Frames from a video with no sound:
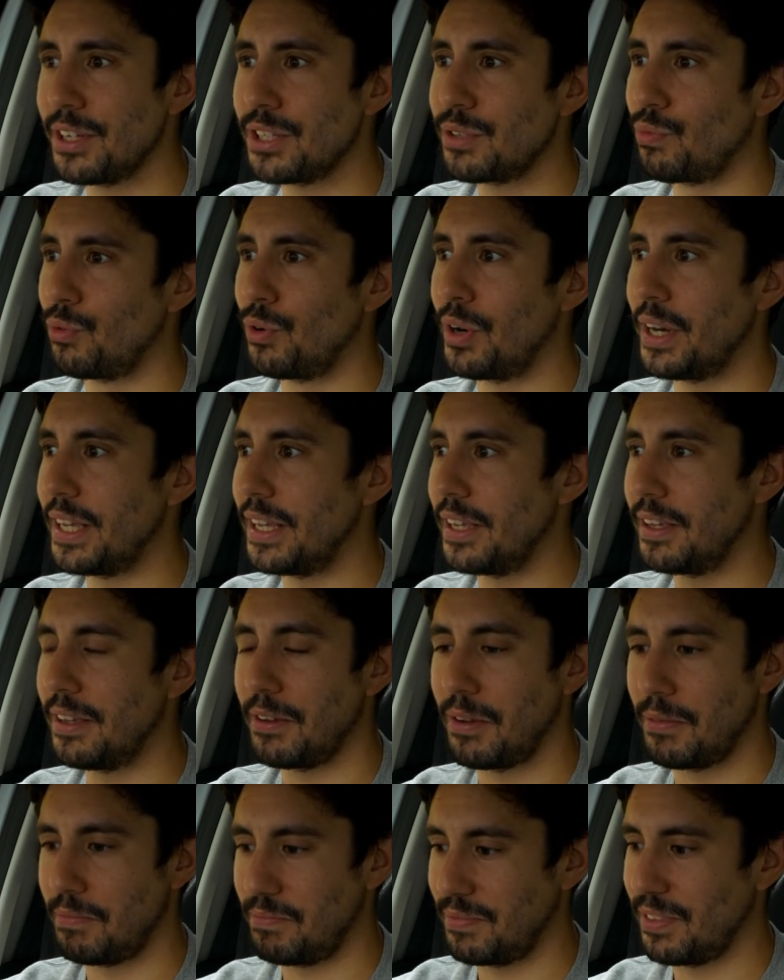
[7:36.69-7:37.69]
It's really
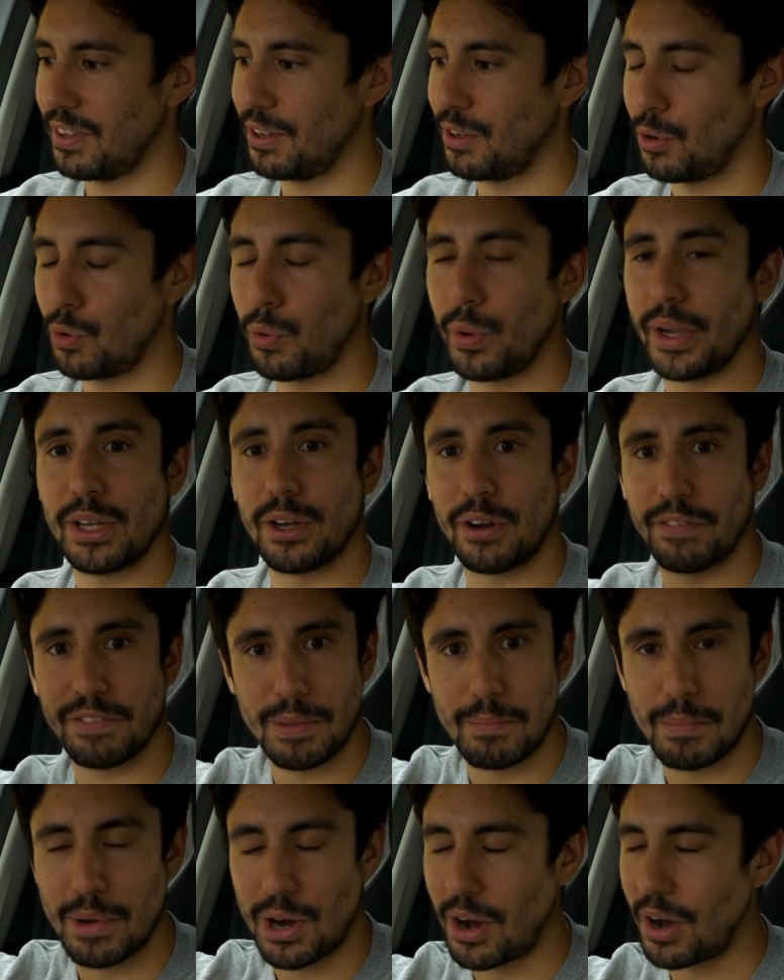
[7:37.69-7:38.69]
quick off
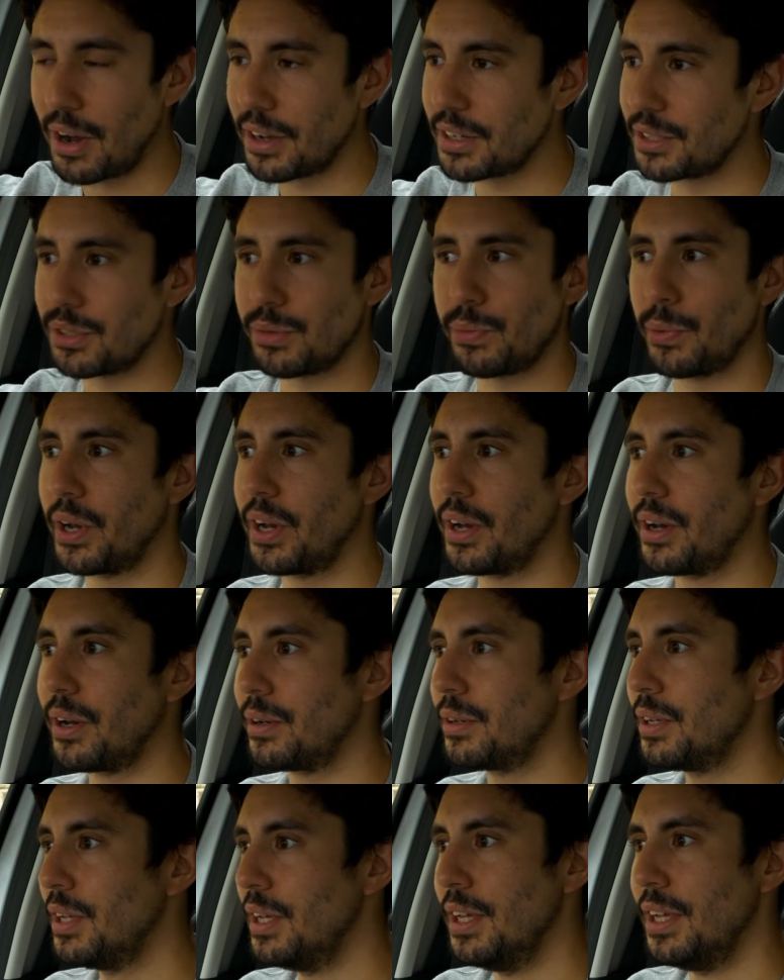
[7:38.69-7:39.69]
the mark as
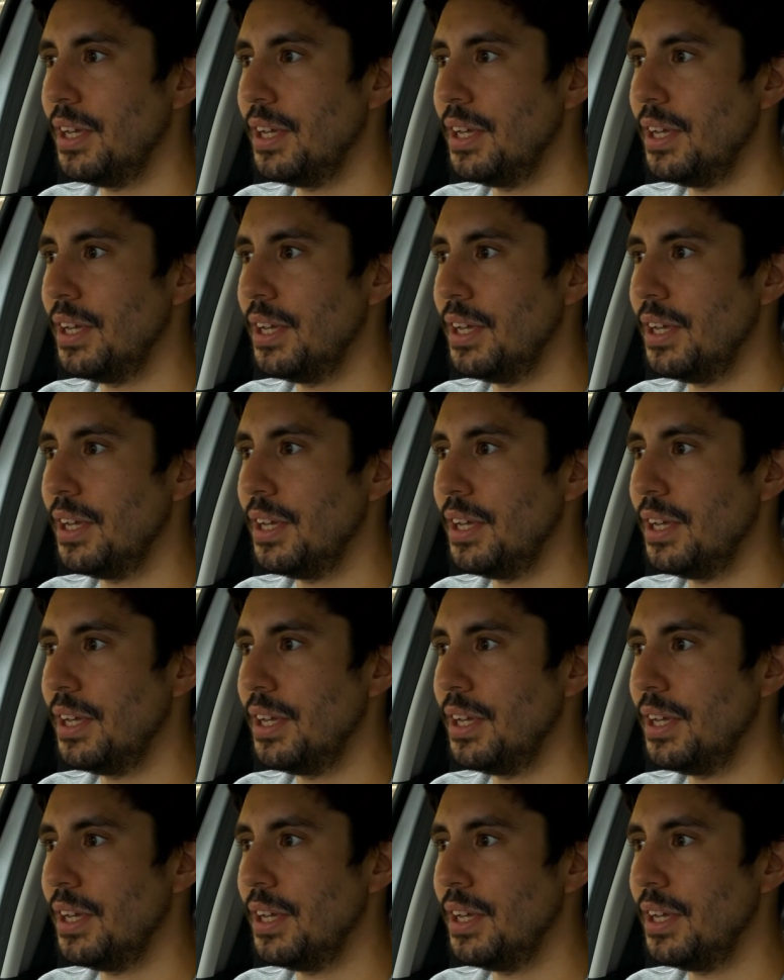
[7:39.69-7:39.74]
well.